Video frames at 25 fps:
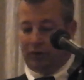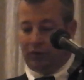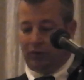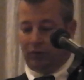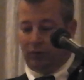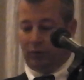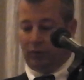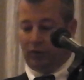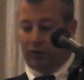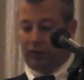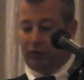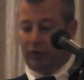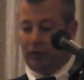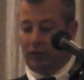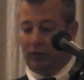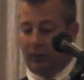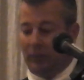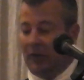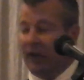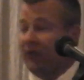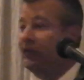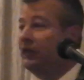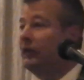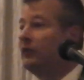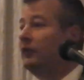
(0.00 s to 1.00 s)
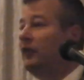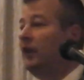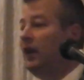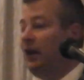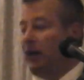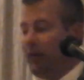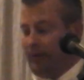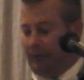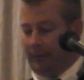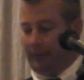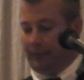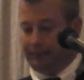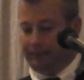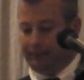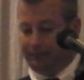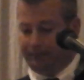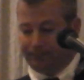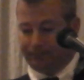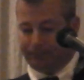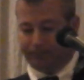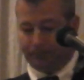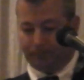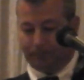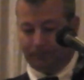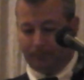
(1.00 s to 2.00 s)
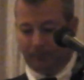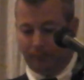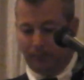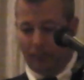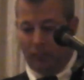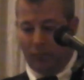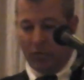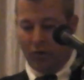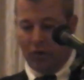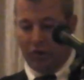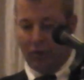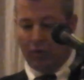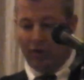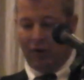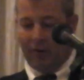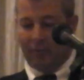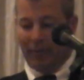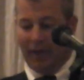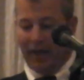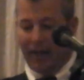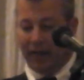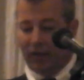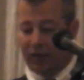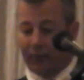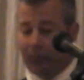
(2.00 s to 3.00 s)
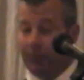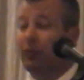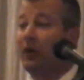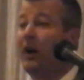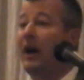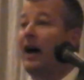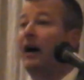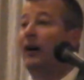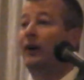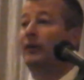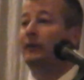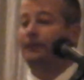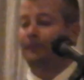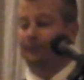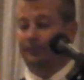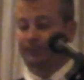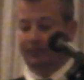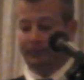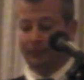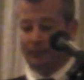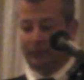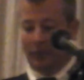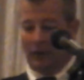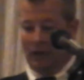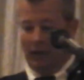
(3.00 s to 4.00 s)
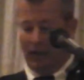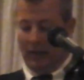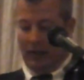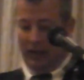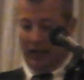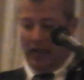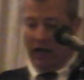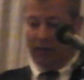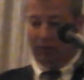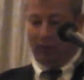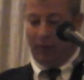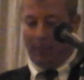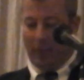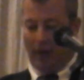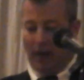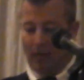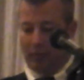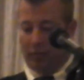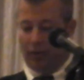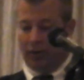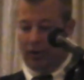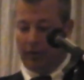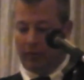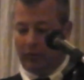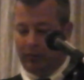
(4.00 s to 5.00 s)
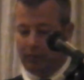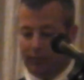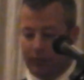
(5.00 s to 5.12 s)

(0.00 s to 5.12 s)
to wish you the best of luck. You have made us proud, and remember,